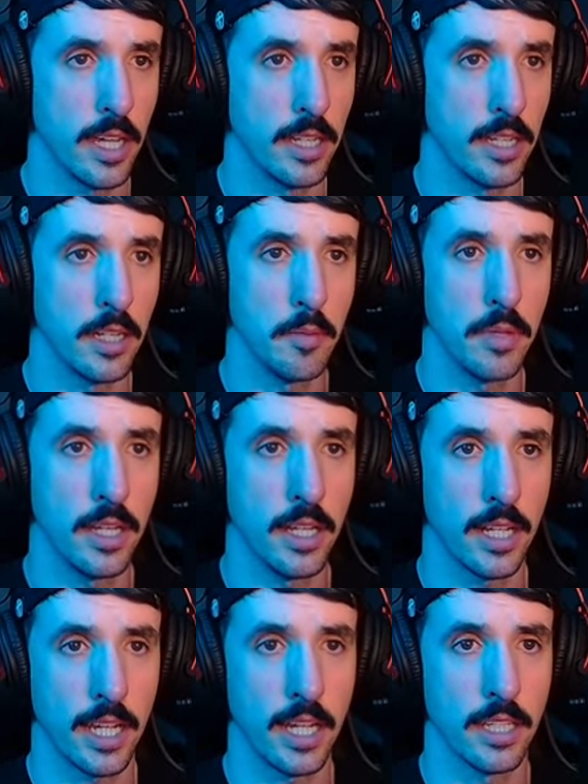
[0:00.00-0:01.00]
Dear Ben,
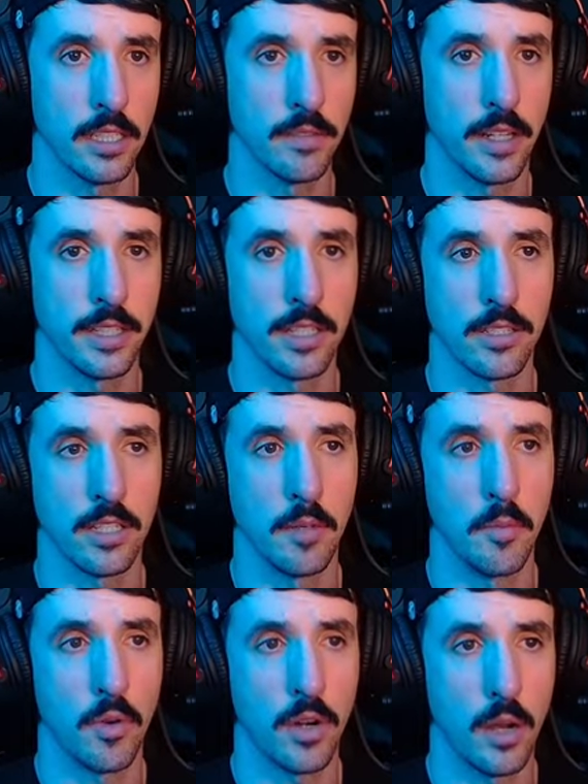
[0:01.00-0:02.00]
I can't live like this
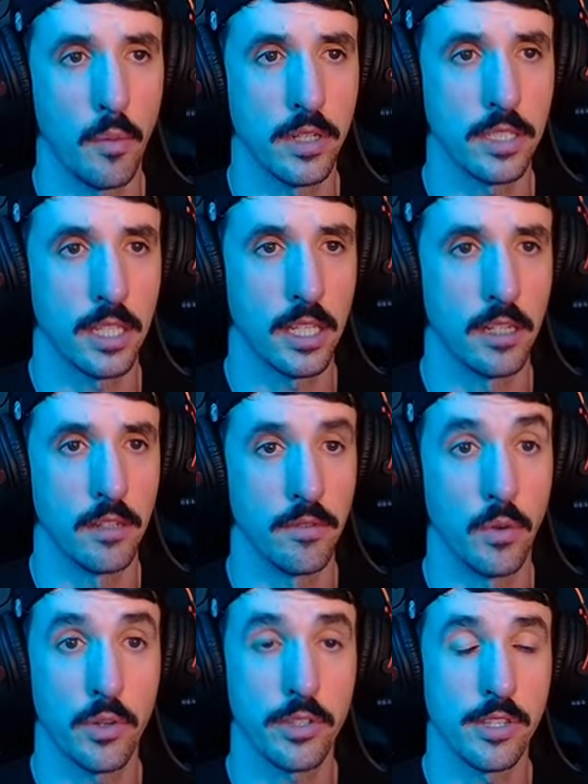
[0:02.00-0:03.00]
anymore. I want to get a
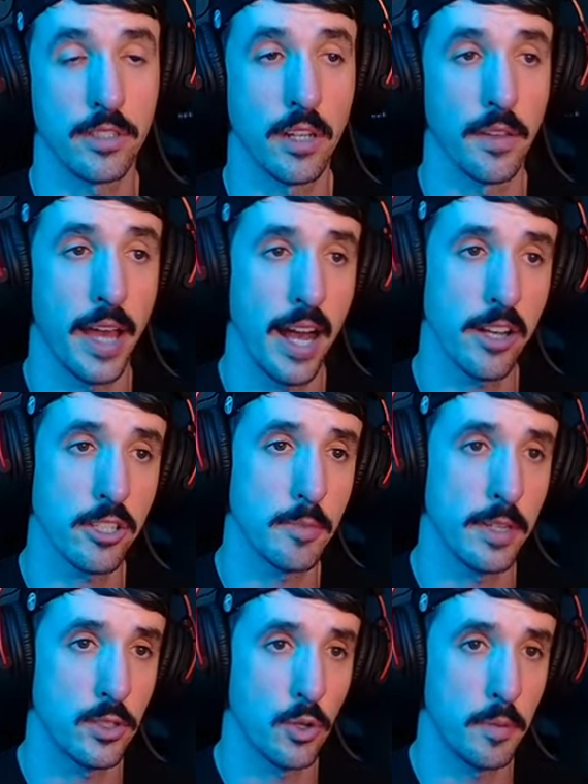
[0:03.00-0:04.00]
divorce and sell the house.
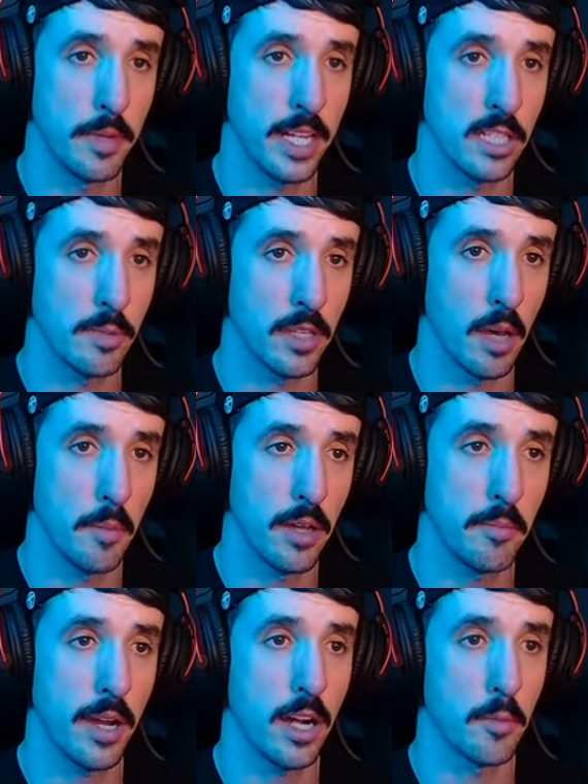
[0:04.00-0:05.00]
My torment has become
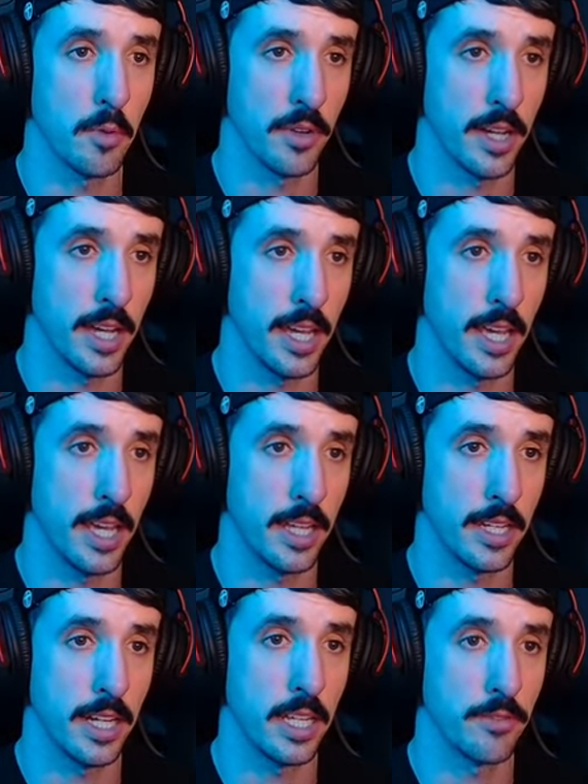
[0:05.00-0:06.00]
unbearable,
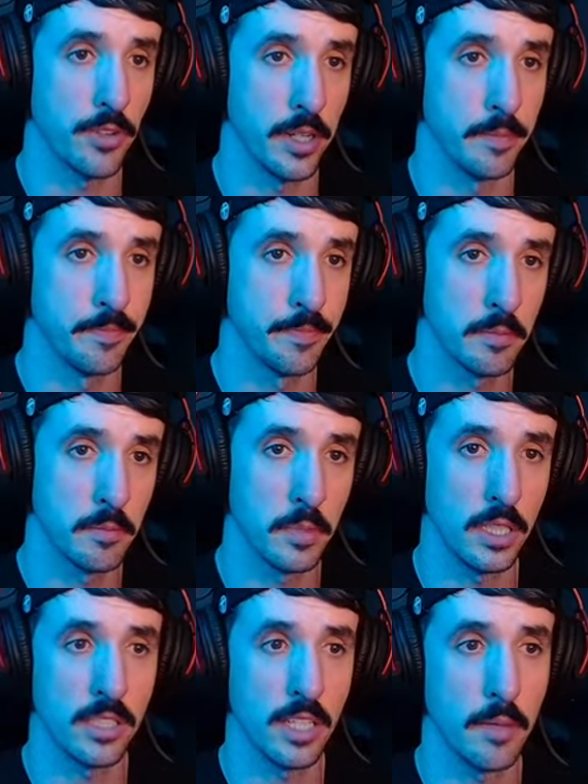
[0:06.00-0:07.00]
and I need freedom.
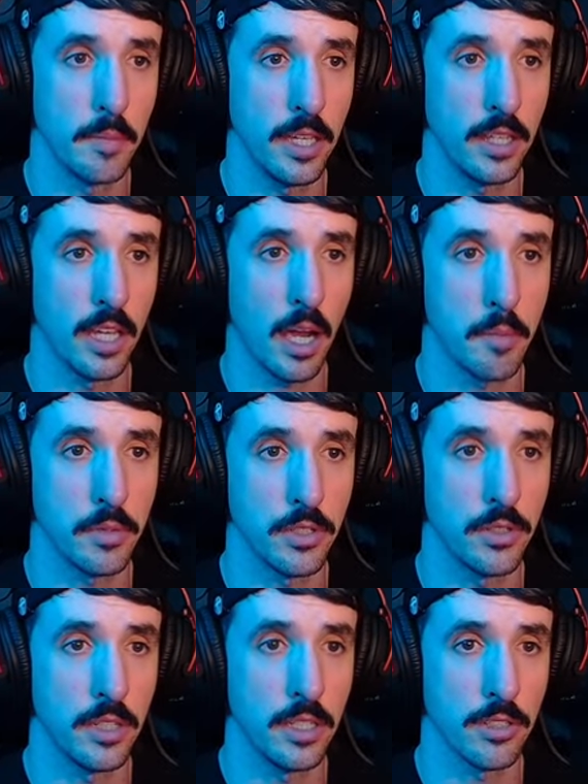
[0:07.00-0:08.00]
Please give me the
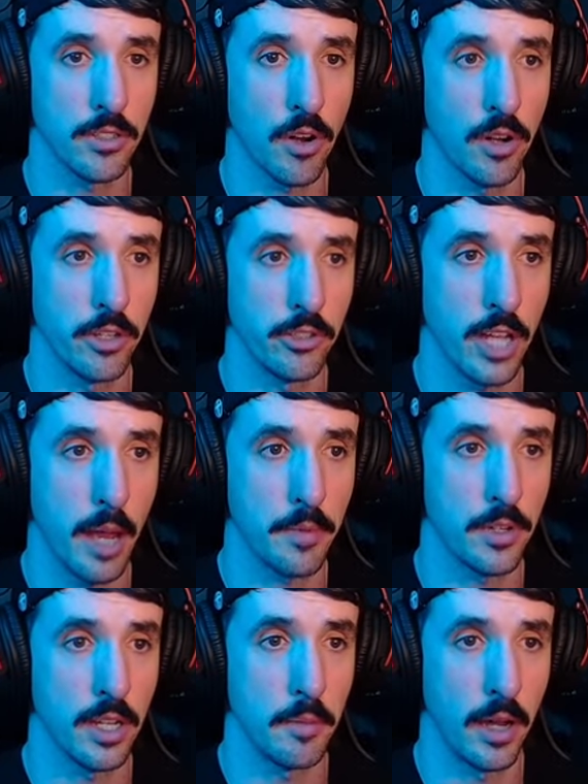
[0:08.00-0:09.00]
opportunity to start a new
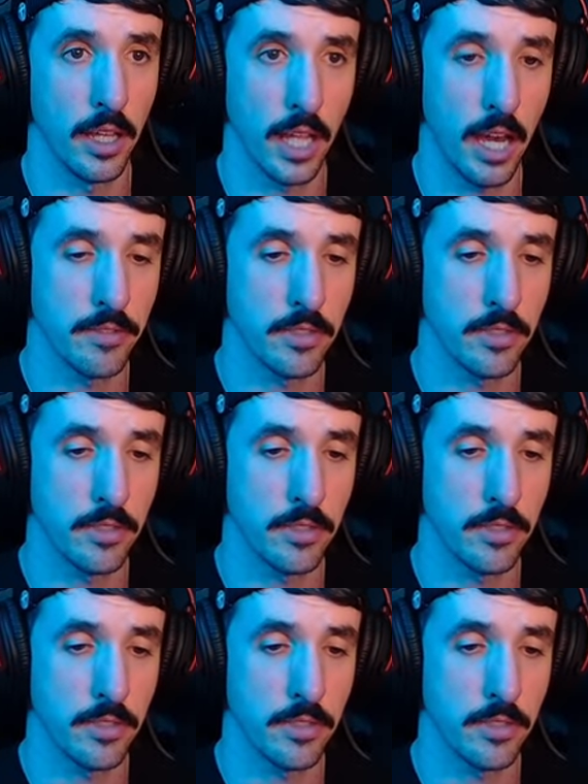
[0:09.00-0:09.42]
chapter in my life.